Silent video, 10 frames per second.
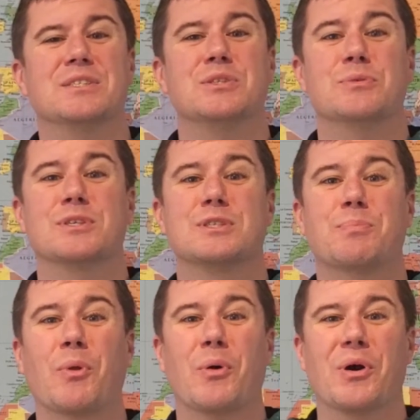to
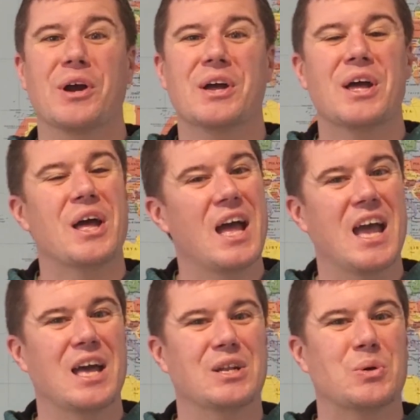explore
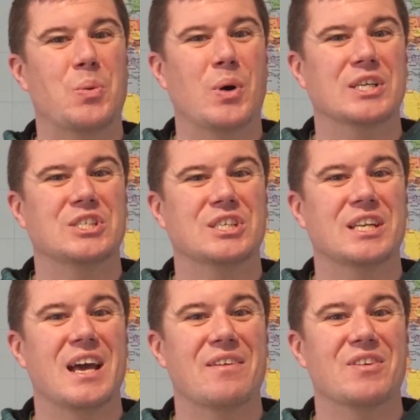and question
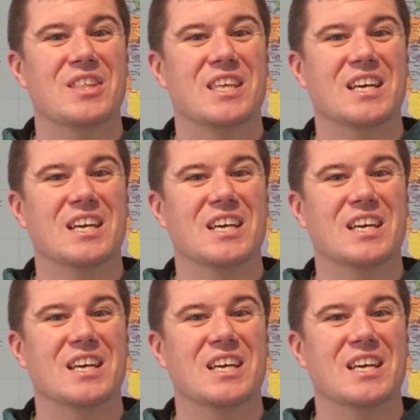everything.